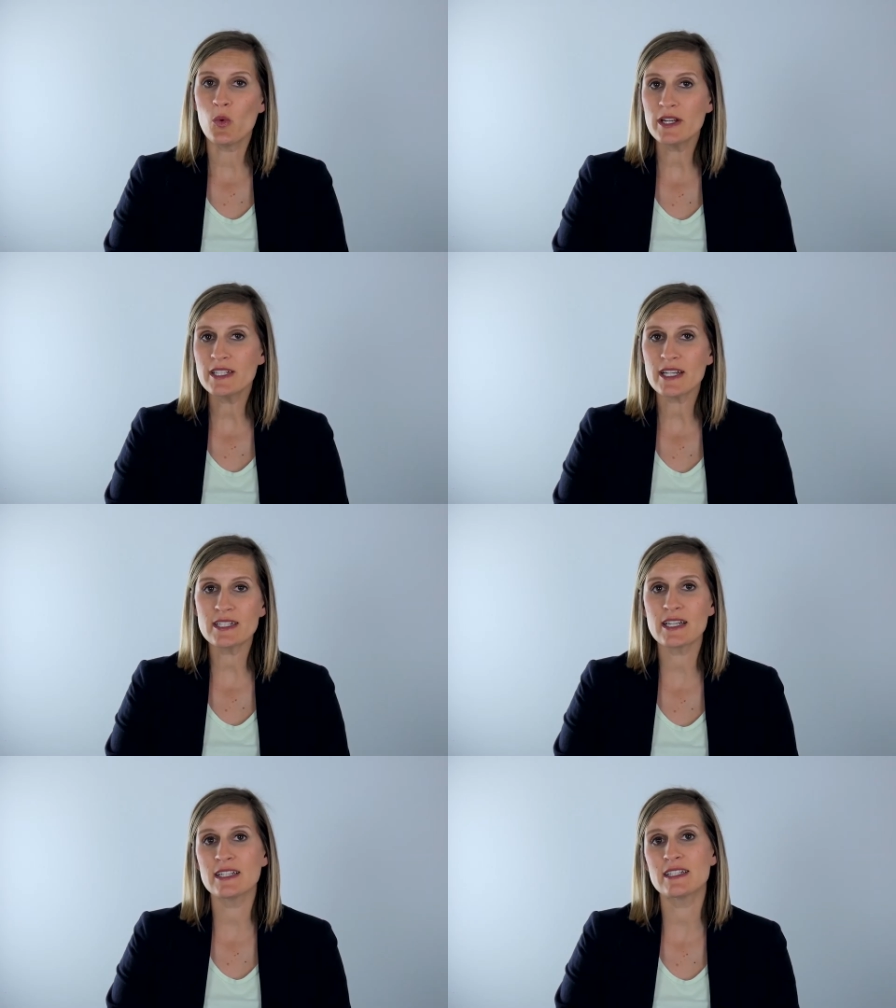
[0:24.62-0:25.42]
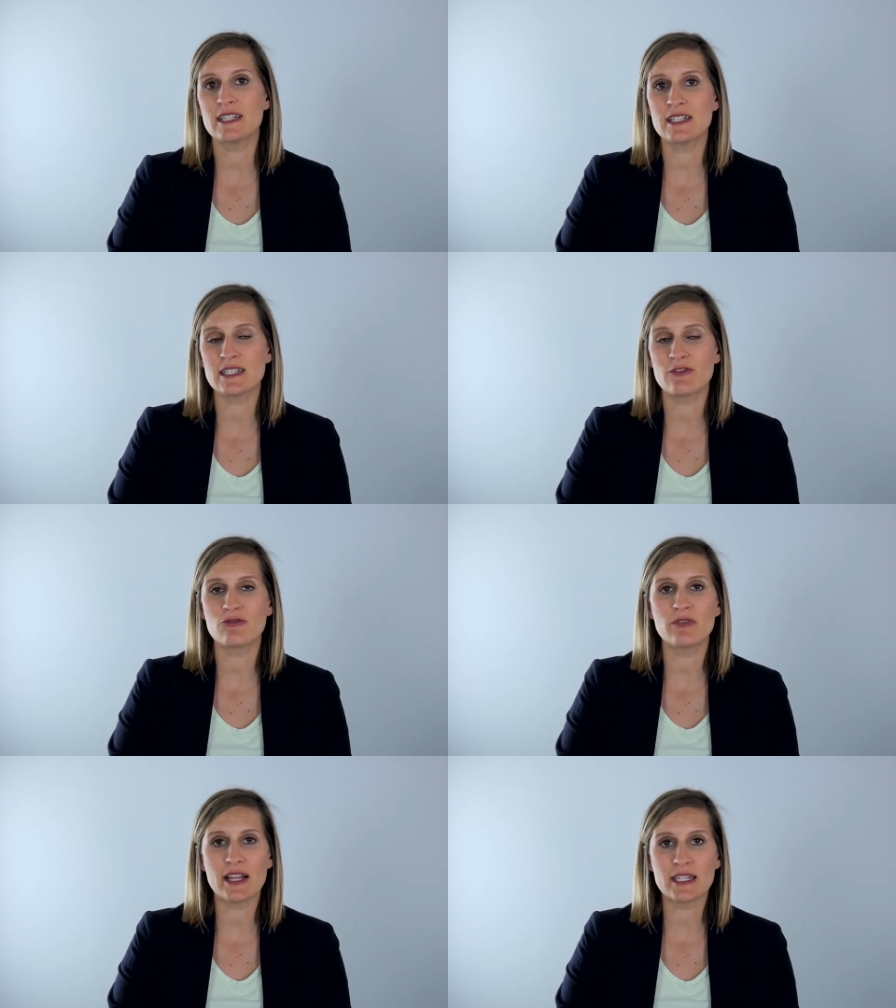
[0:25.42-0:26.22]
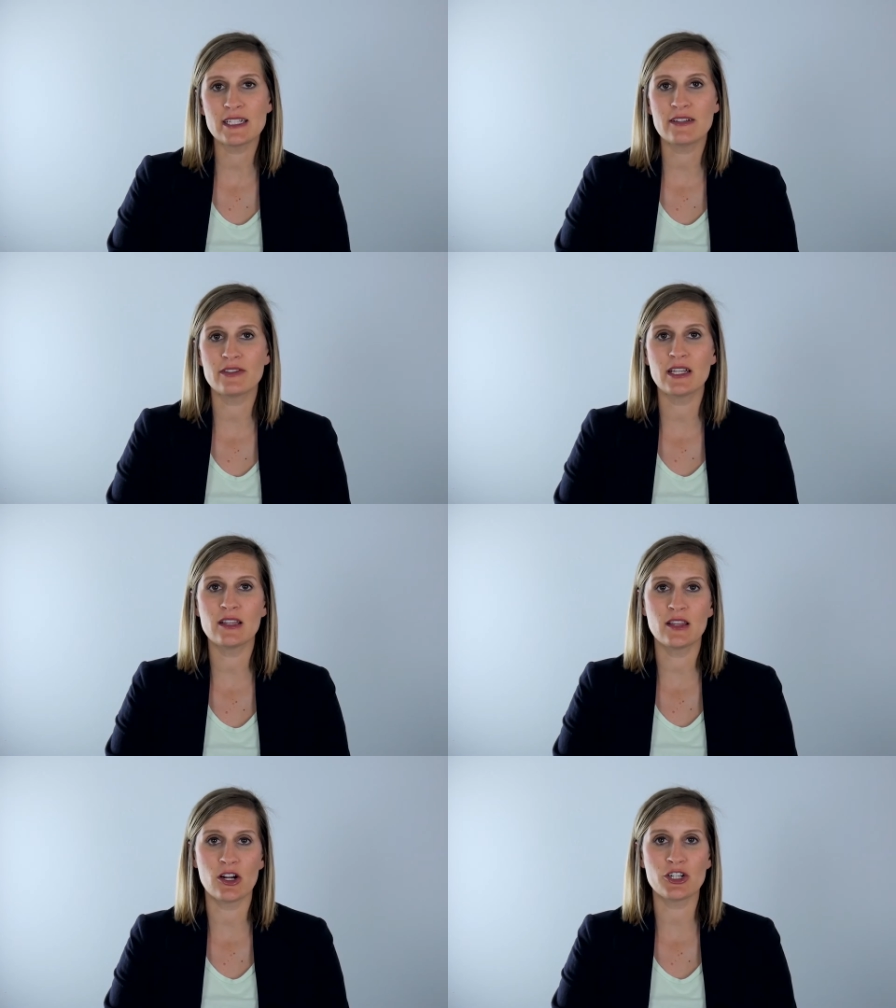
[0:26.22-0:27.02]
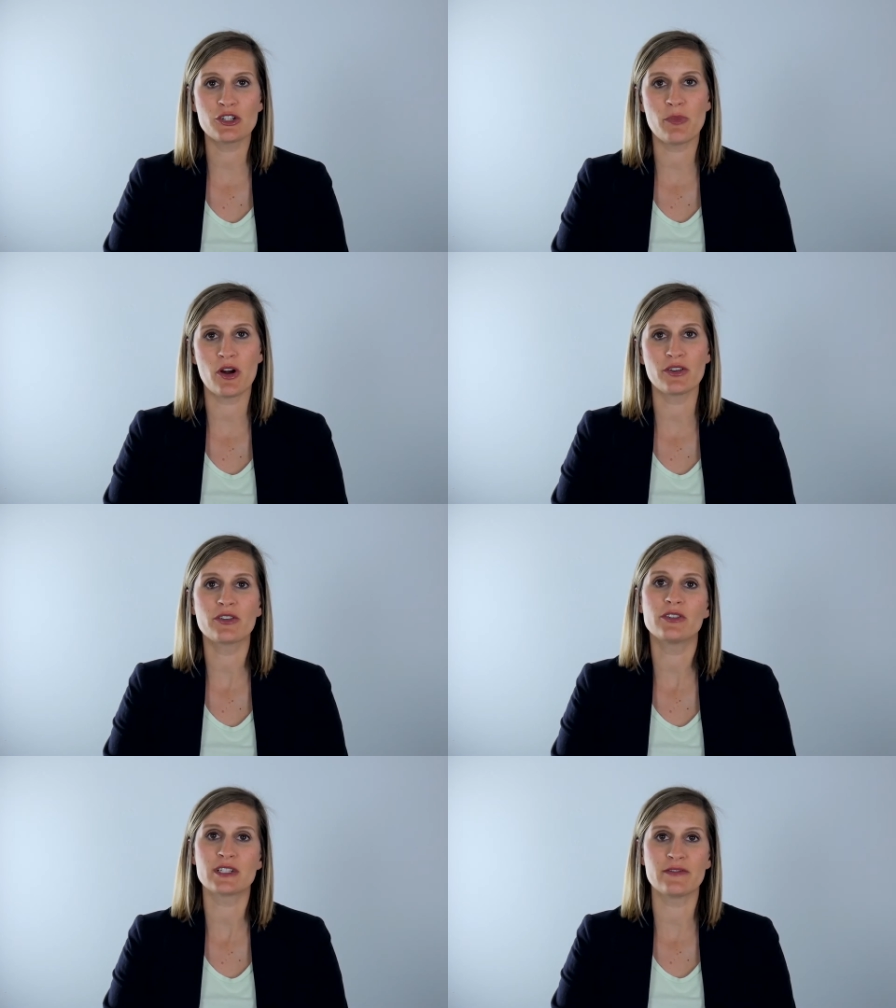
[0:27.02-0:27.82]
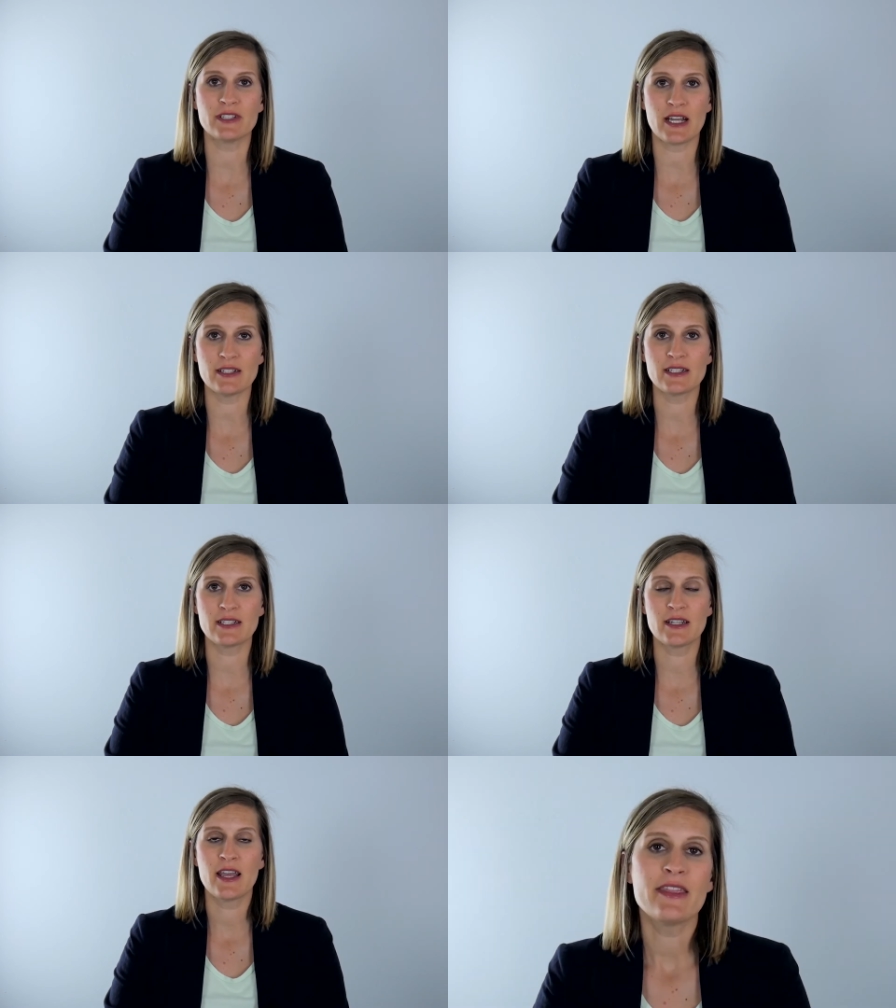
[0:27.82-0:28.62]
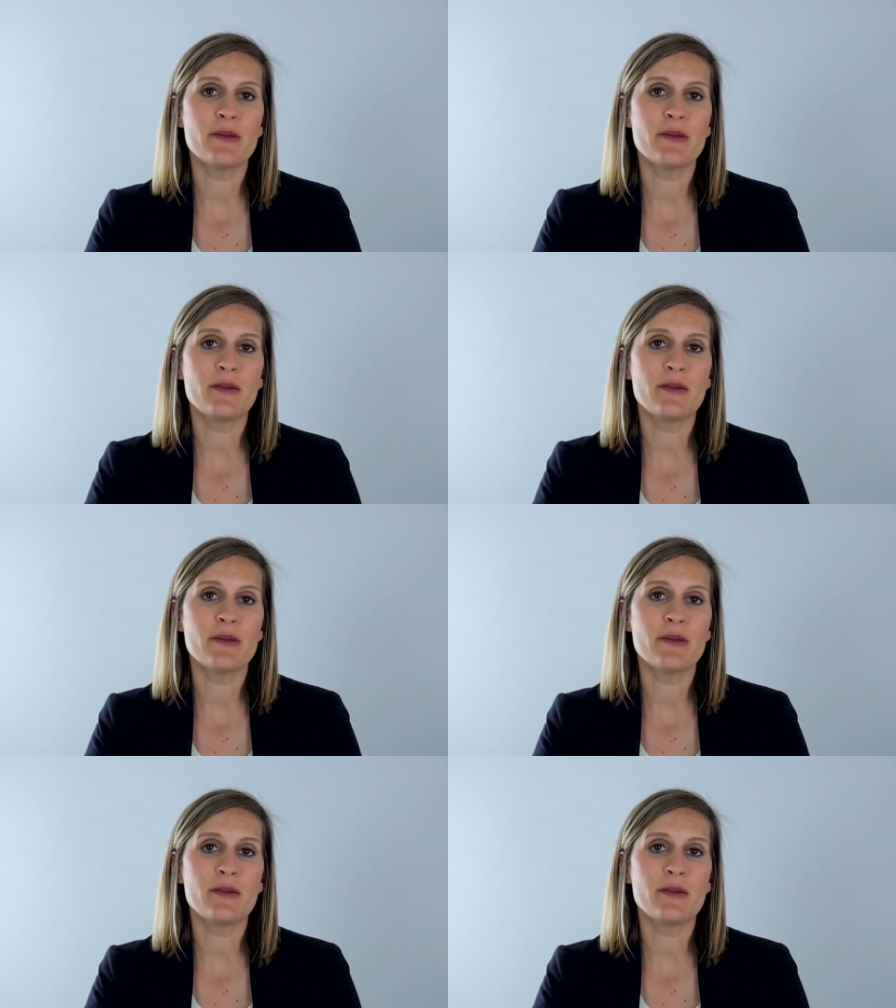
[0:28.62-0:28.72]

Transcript: Wood dust consists of relatively large particles of dust.